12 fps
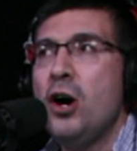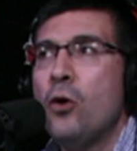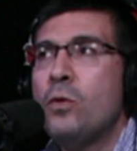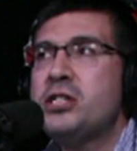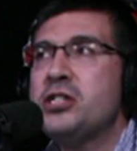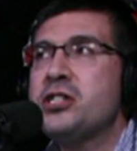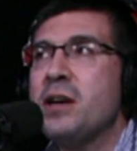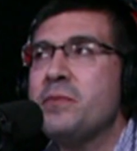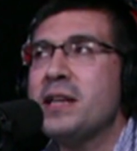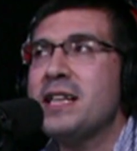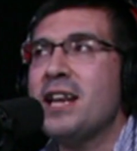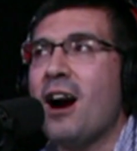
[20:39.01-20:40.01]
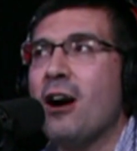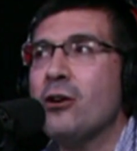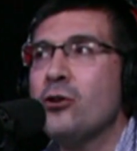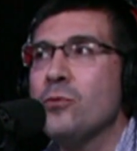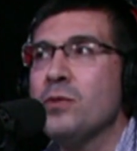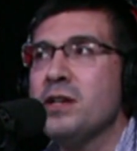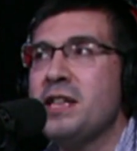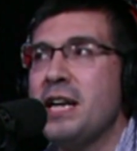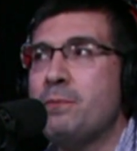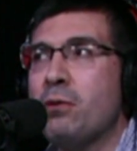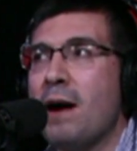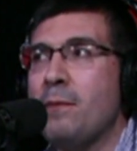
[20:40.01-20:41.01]
which is something that arguably they
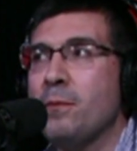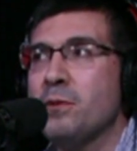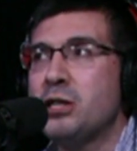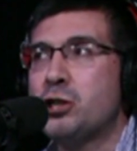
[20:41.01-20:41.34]
probably